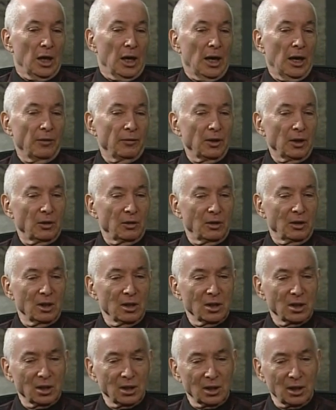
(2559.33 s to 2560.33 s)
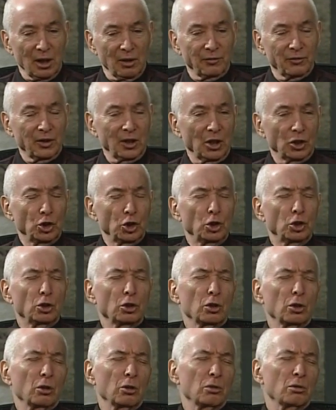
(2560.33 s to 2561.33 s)
and that this stuff gets
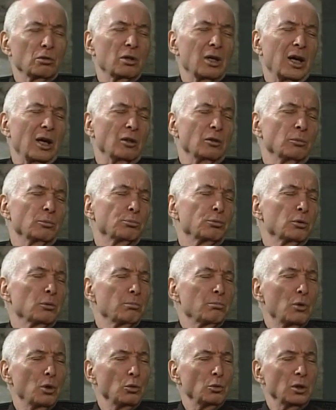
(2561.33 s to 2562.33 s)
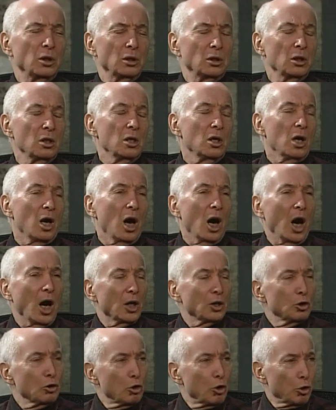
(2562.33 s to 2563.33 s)
churned out and promoted
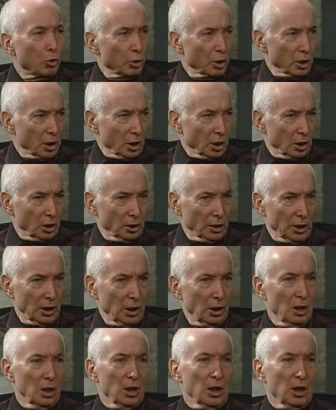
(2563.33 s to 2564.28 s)
uncritically.